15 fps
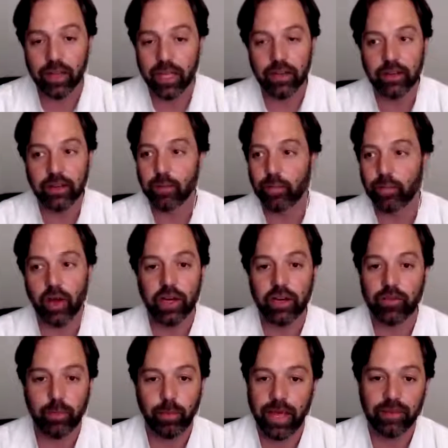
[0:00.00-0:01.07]
in the blood of
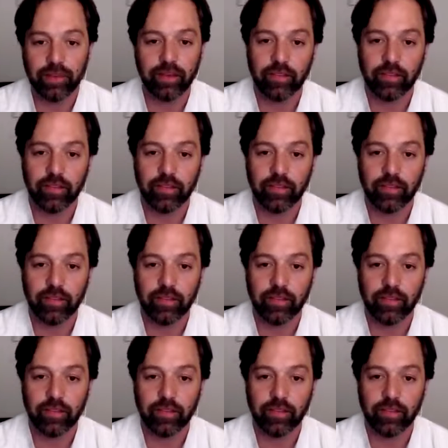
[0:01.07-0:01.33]
the peasants.